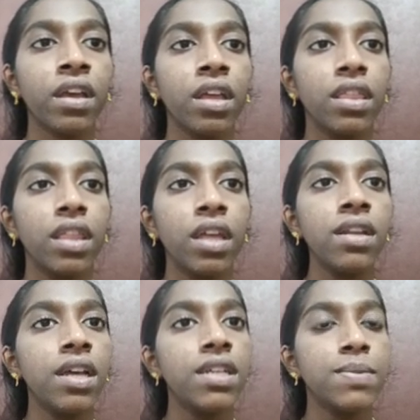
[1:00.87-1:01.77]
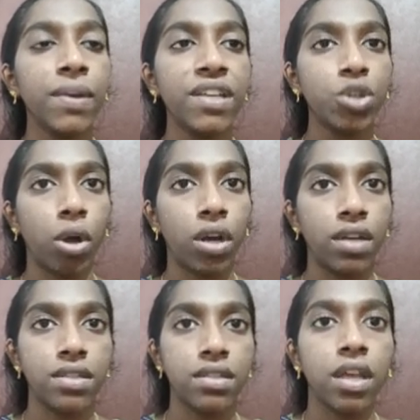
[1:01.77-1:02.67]
Then speech
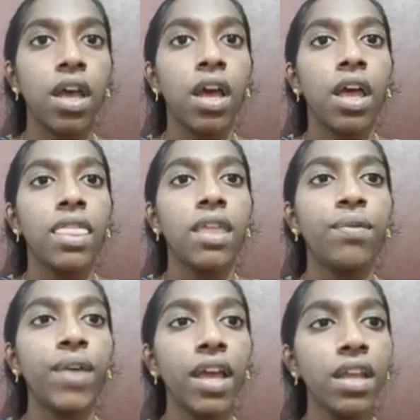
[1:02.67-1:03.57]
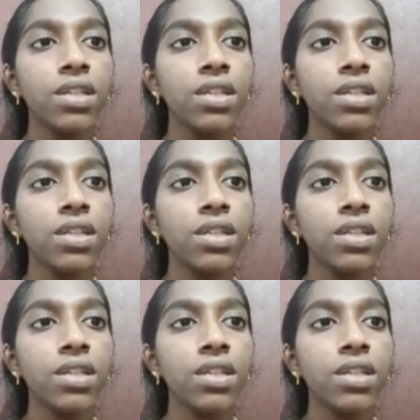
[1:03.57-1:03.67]
organs. The various